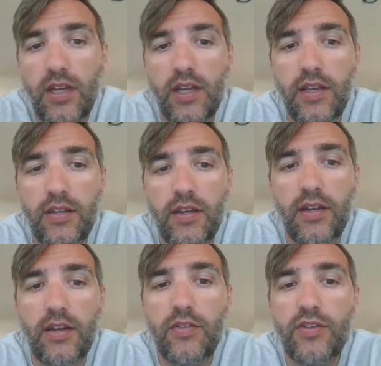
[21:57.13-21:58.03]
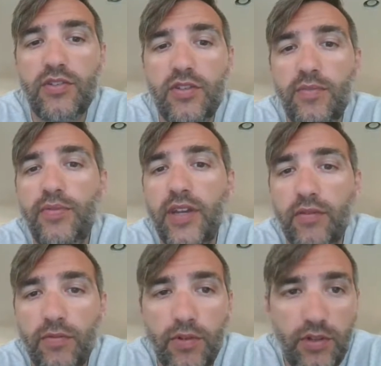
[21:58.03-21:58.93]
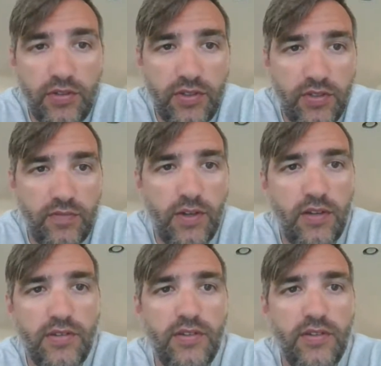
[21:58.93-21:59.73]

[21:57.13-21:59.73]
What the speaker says: and close to the plant roots as well.